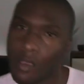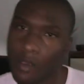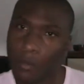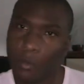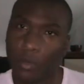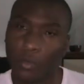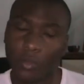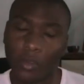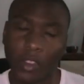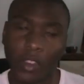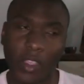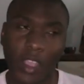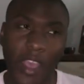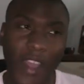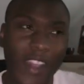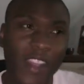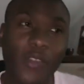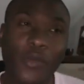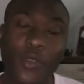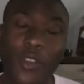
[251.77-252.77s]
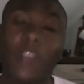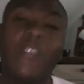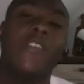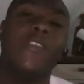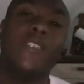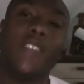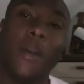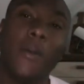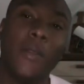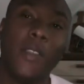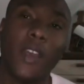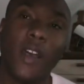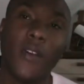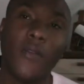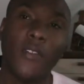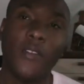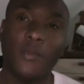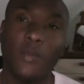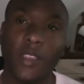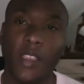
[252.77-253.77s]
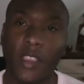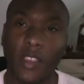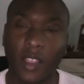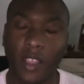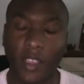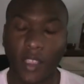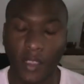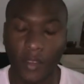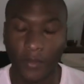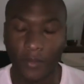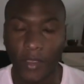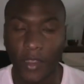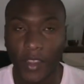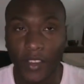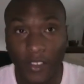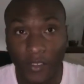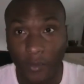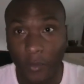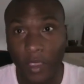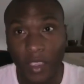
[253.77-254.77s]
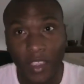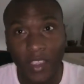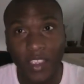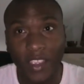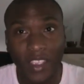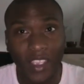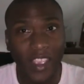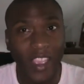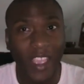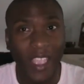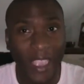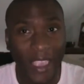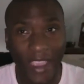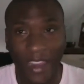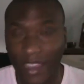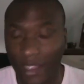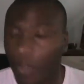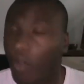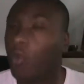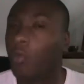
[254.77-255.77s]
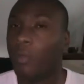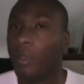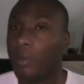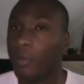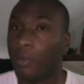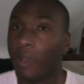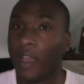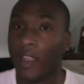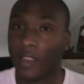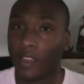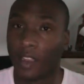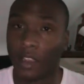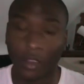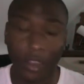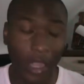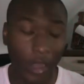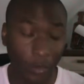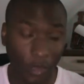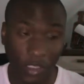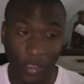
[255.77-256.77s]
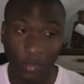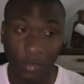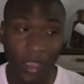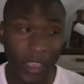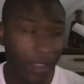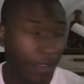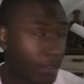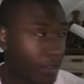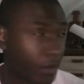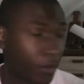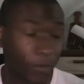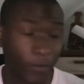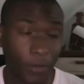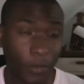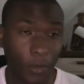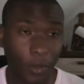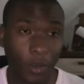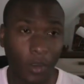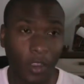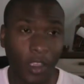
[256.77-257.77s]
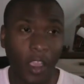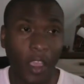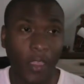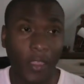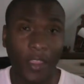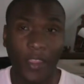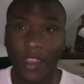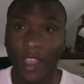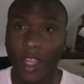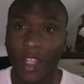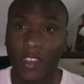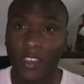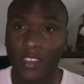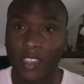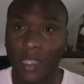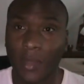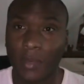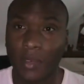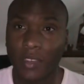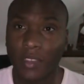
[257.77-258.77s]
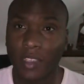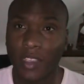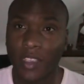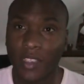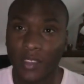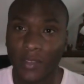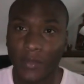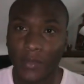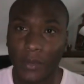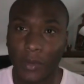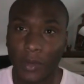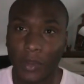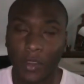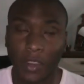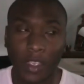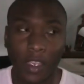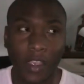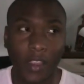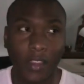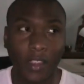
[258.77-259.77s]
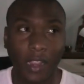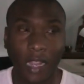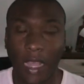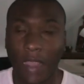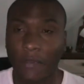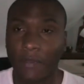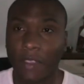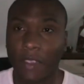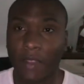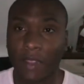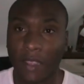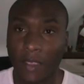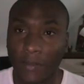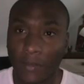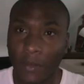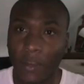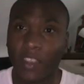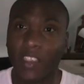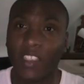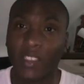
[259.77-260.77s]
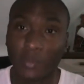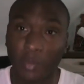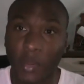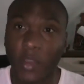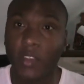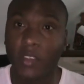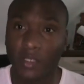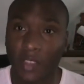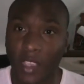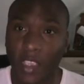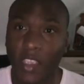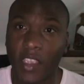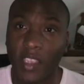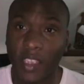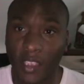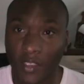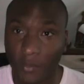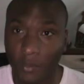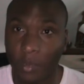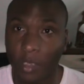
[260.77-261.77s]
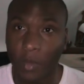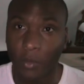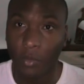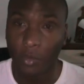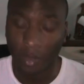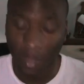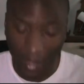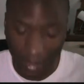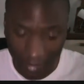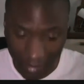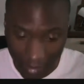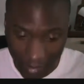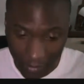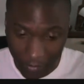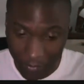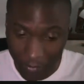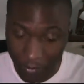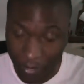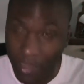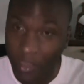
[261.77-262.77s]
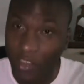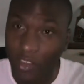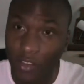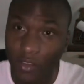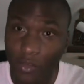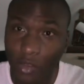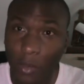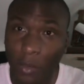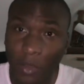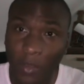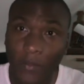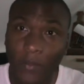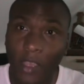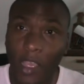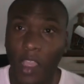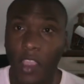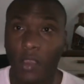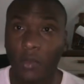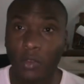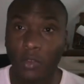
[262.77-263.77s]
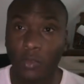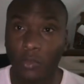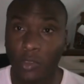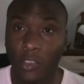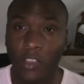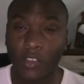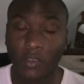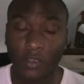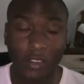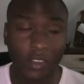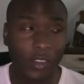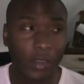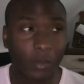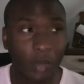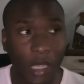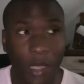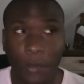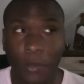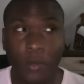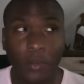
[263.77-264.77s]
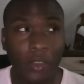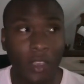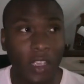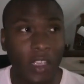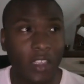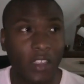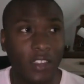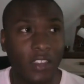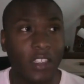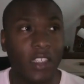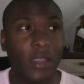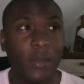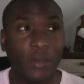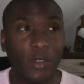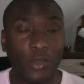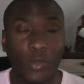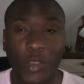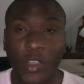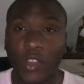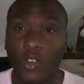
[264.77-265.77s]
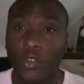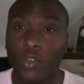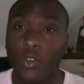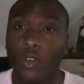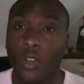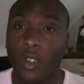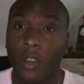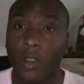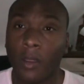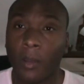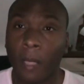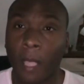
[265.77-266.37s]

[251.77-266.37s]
But really, I didn't want this coming off as being like a video of me hating old people. I don't. I respect them for the knowledge they possess, for the lives they live, for the experience they can give people. Like, they are extremely valuable resource that people seem to ignore.